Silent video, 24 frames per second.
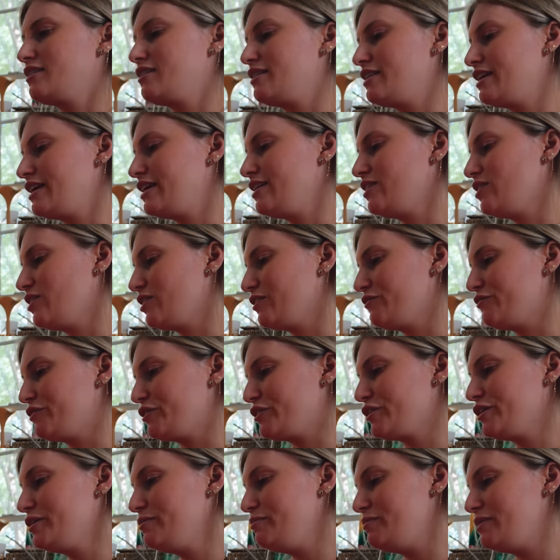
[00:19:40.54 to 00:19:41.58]
they are
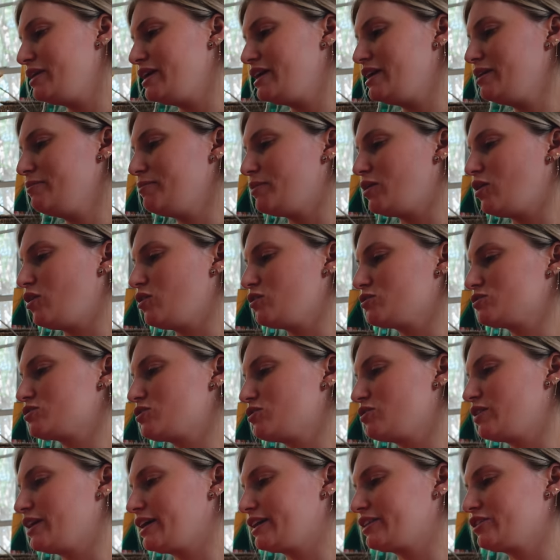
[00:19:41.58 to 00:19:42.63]
very me, but
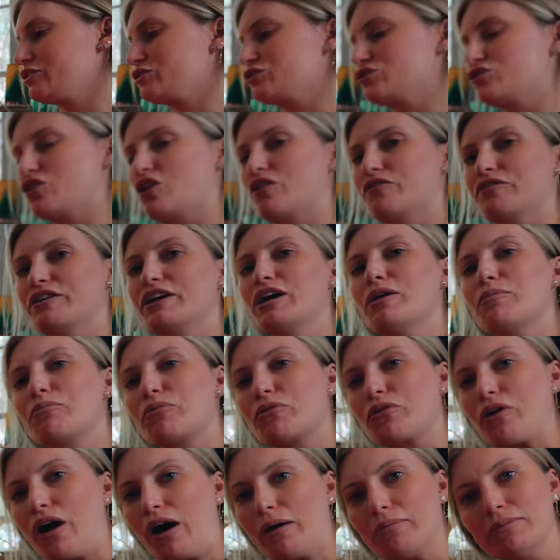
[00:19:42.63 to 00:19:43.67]
also like they're solving a
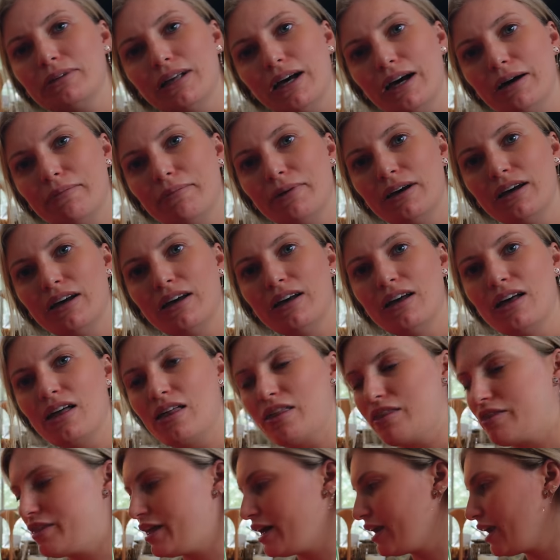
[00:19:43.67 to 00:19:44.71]
problem
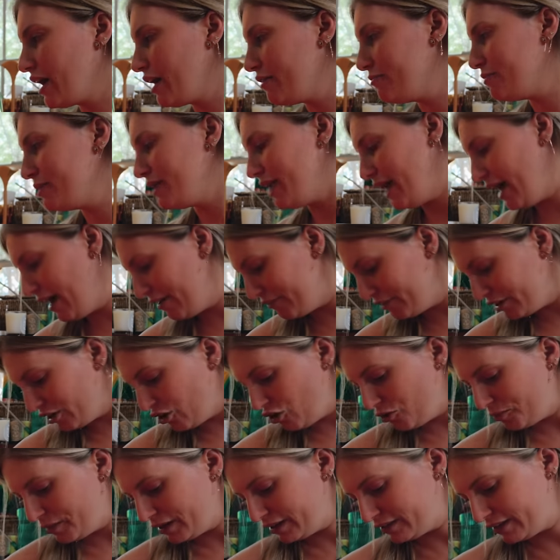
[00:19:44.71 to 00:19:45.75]
that I've been having
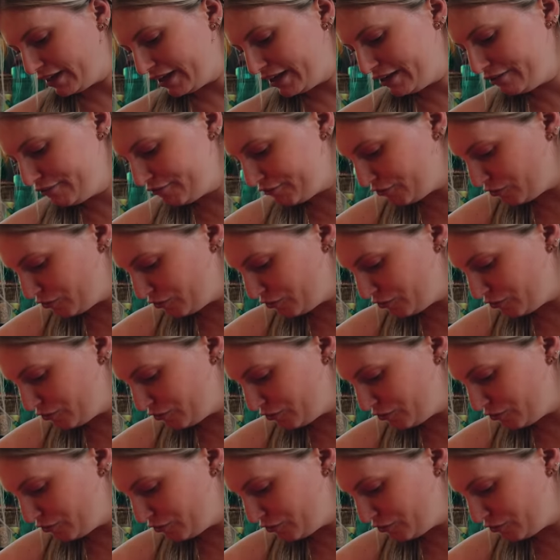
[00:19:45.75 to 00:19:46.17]
all my life